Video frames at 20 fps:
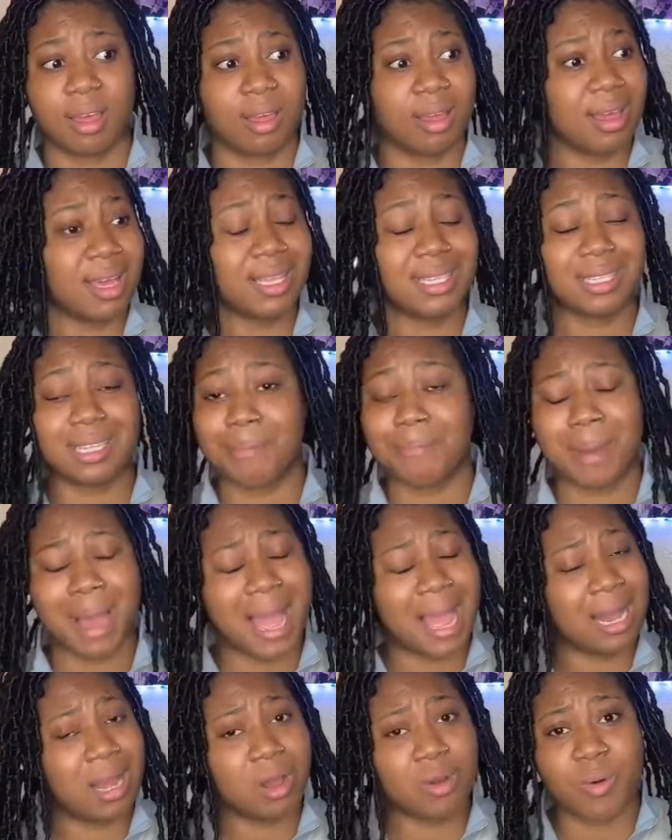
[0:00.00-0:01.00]
it's a
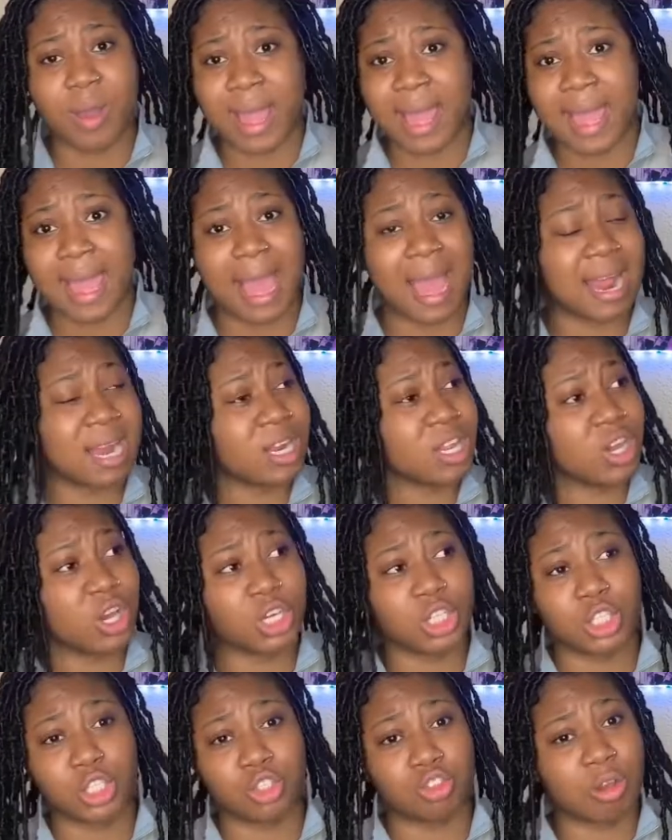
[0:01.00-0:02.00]
mile away and you're
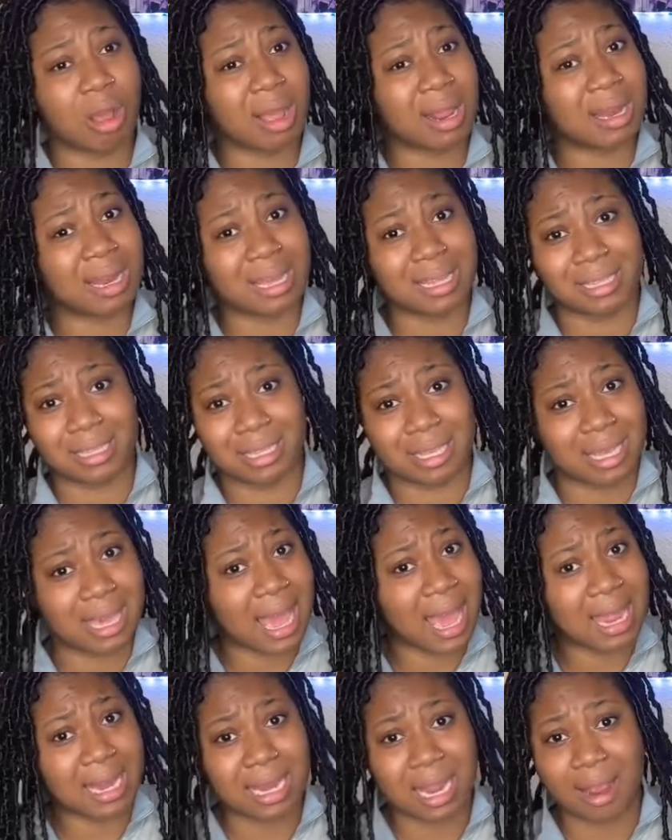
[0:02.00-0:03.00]
struggling to
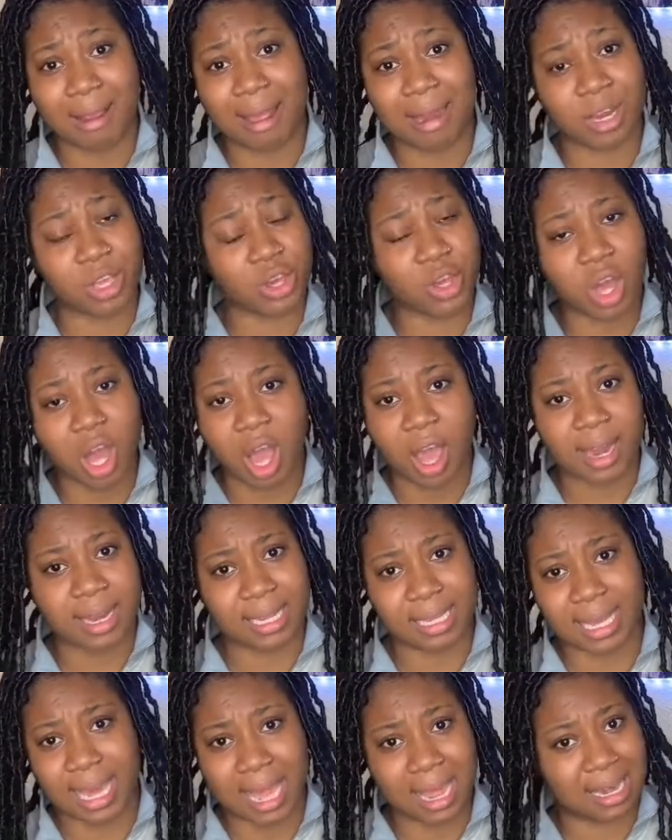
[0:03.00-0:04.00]
get there and you
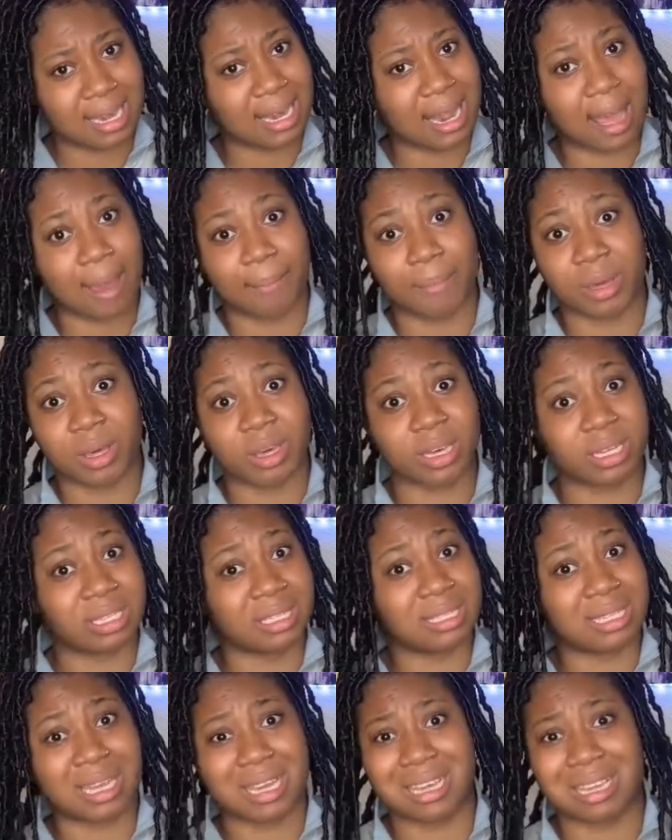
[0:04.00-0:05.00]
can't get there because
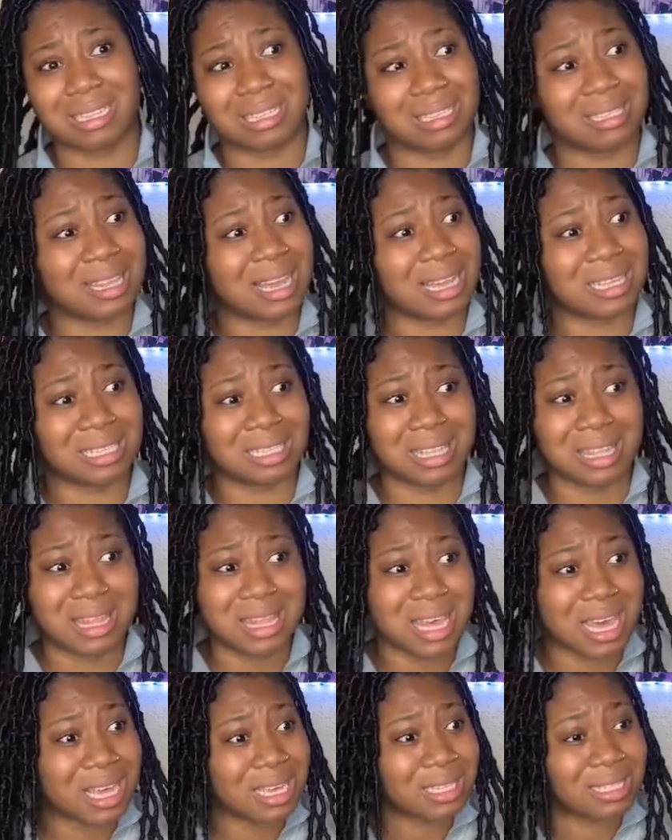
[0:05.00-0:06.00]
there's
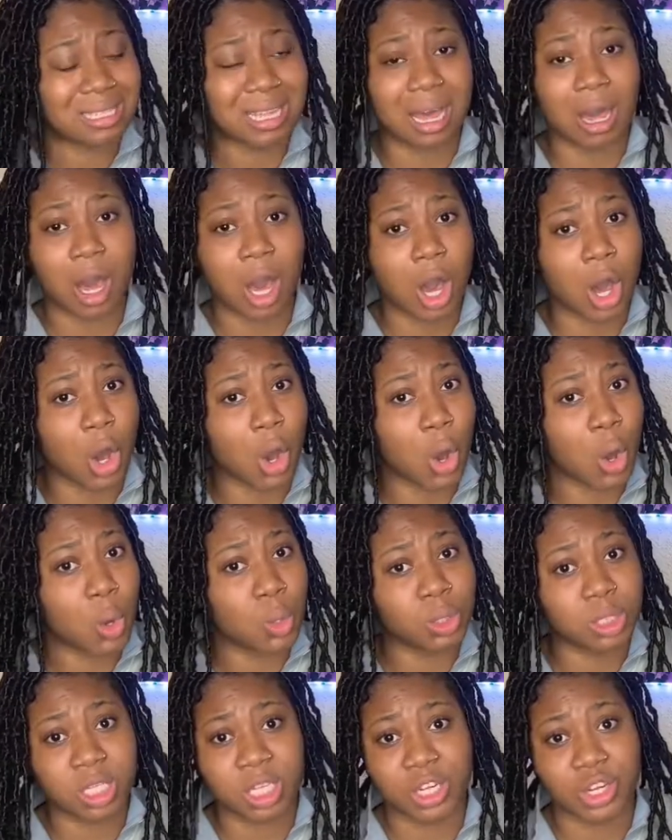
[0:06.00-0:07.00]
things that are
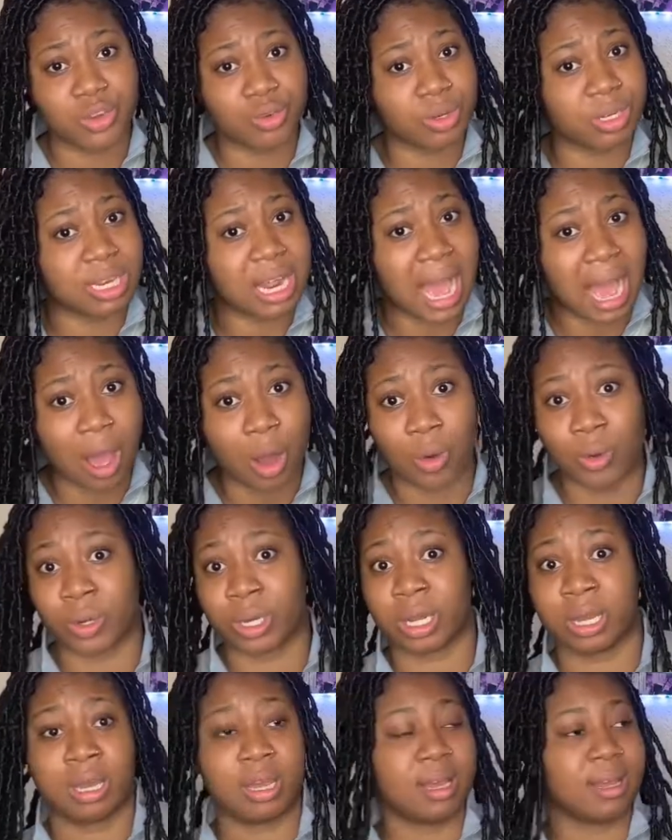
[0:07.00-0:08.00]
holding you down.
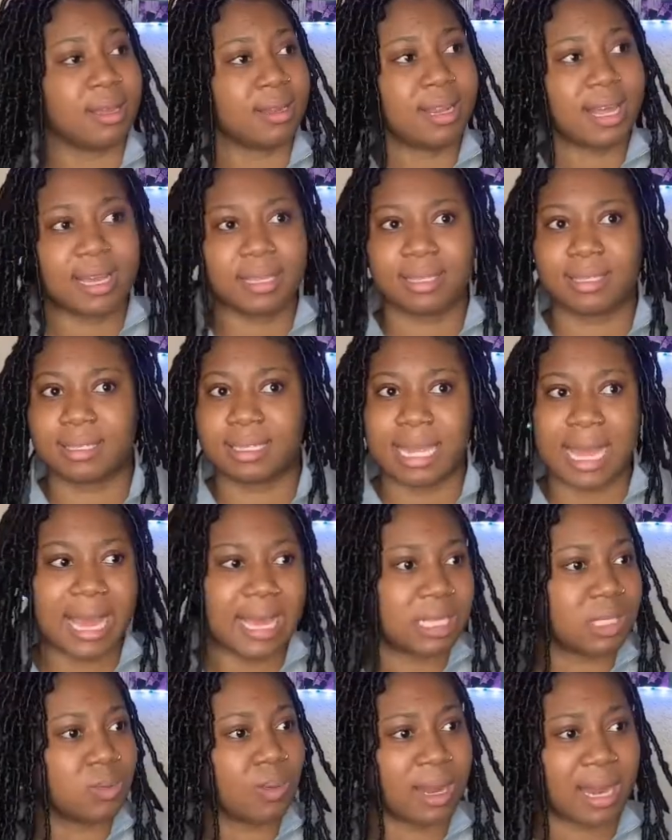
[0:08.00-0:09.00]
There's
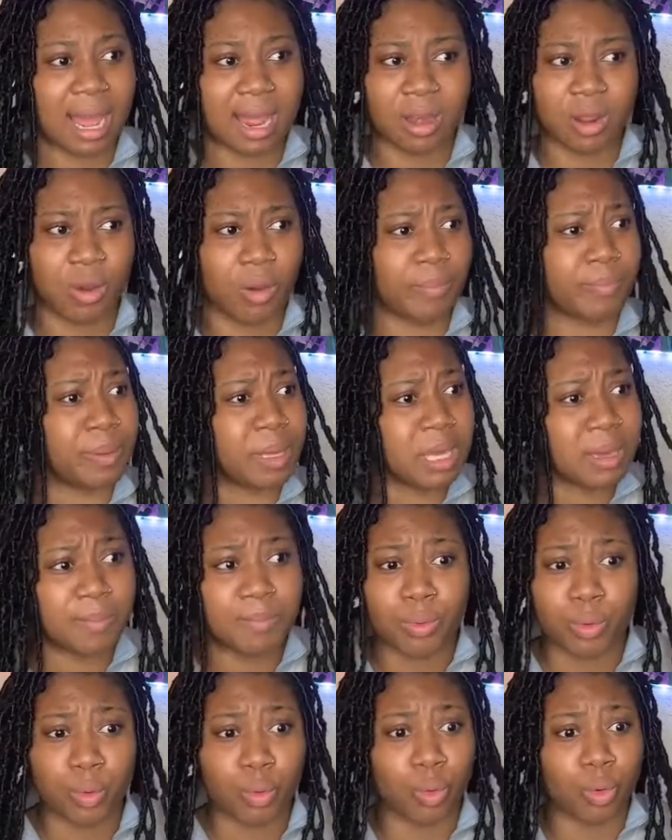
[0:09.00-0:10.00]
days when I know
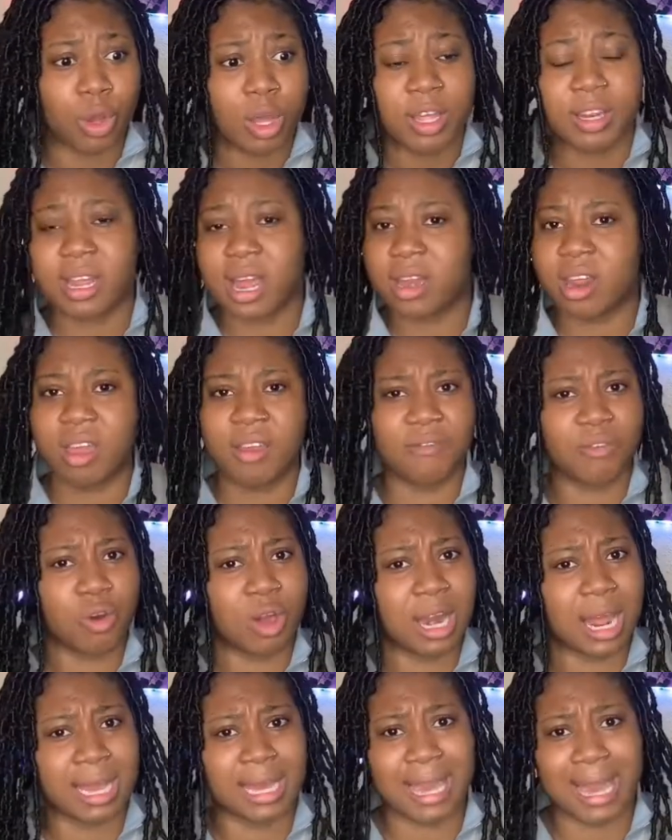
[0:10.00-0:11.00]
people, they don't even
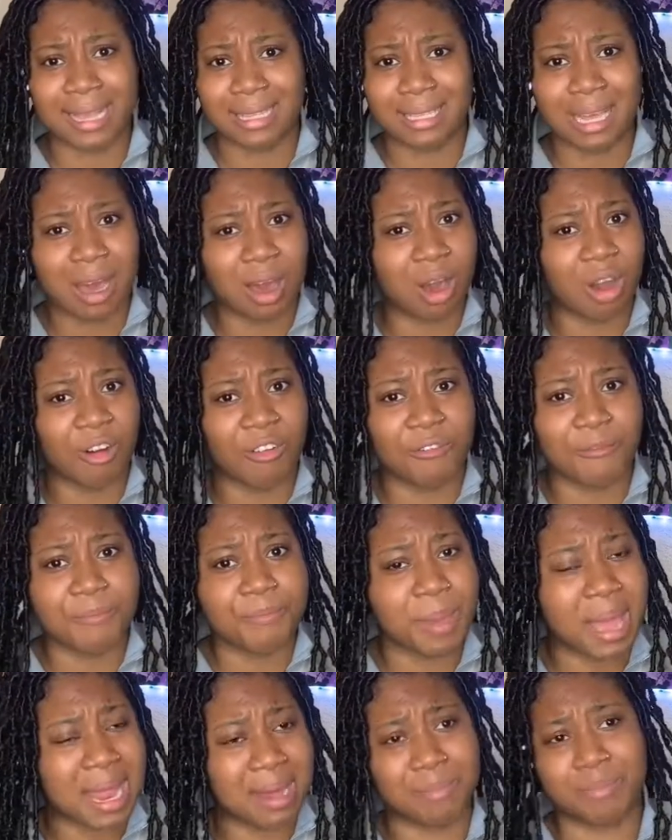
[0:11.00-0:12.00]
want to get out of
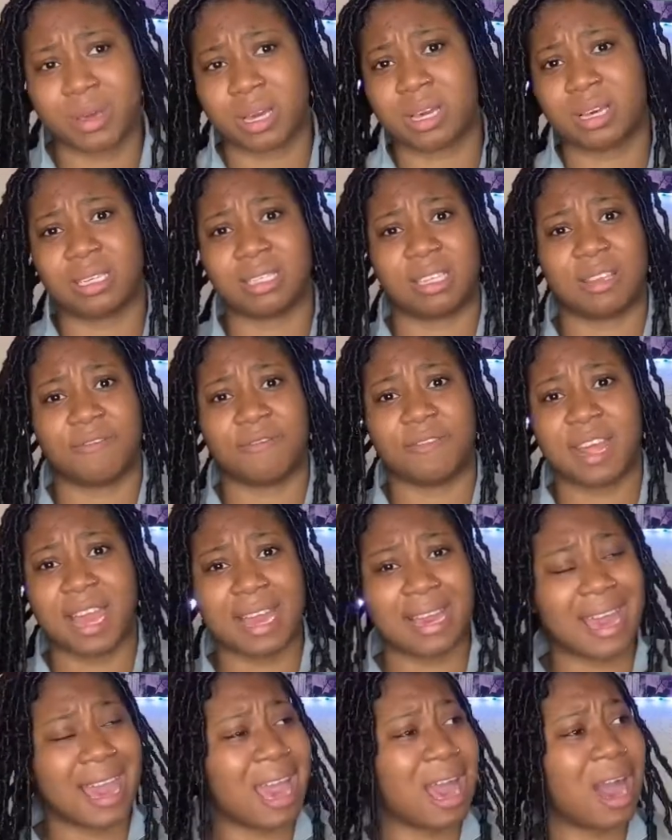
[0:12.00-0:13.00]
bed, because if they
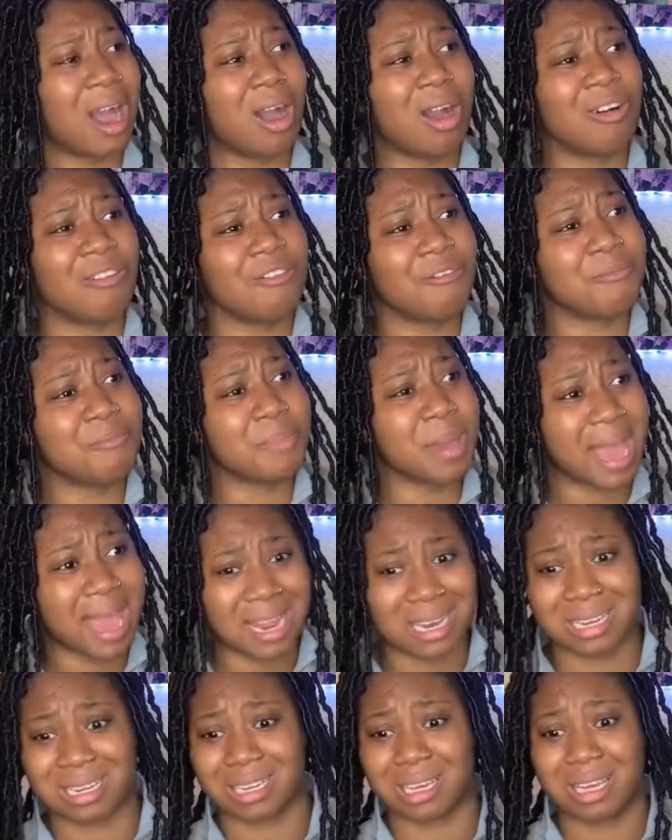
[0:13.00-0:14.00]
get out of
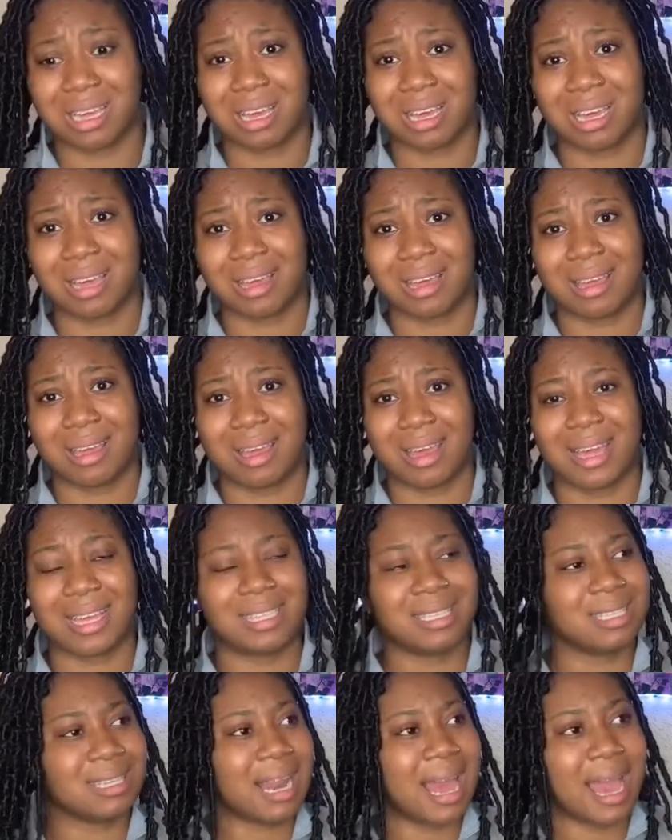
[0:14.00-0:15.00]
bed,
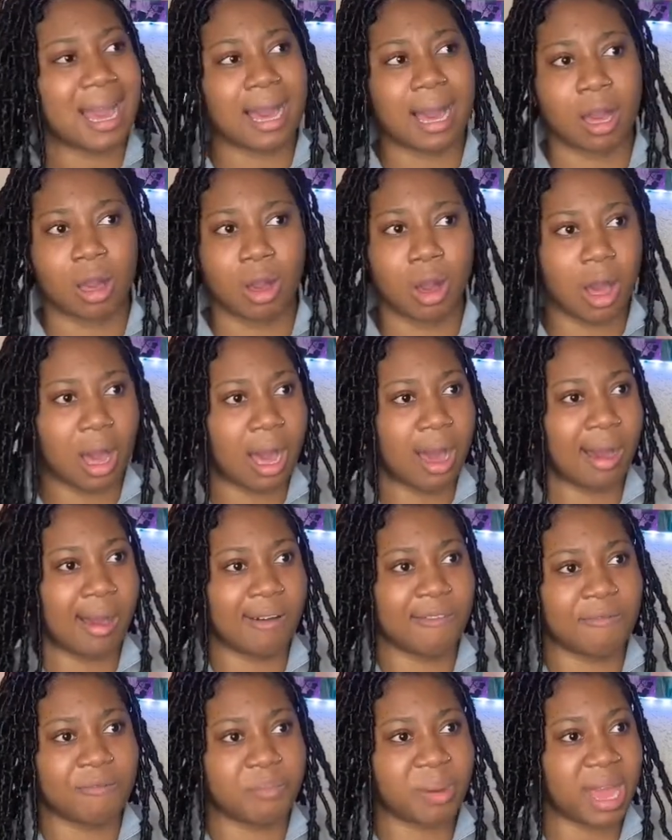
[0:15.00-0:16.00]
it's like I got out
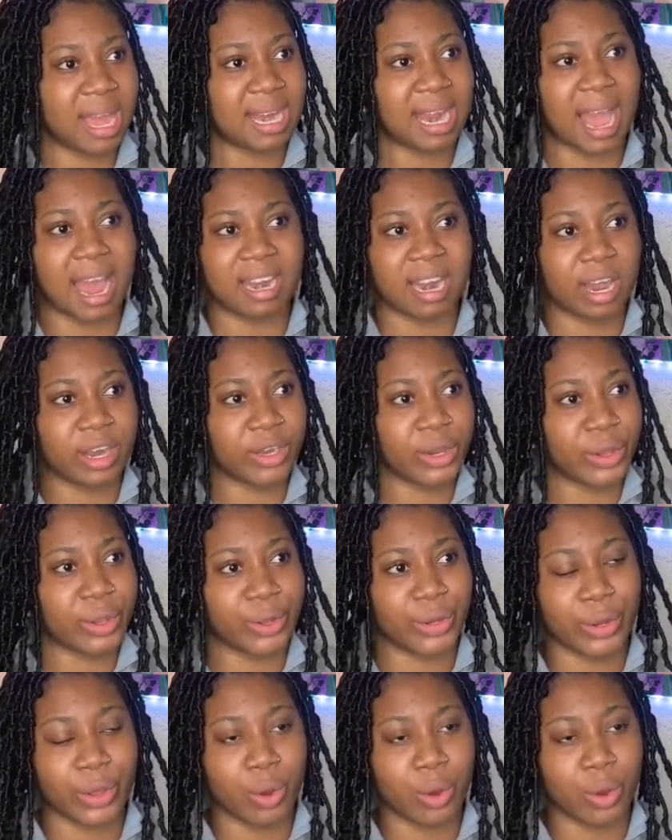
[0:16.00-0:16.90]
of bed and I don't know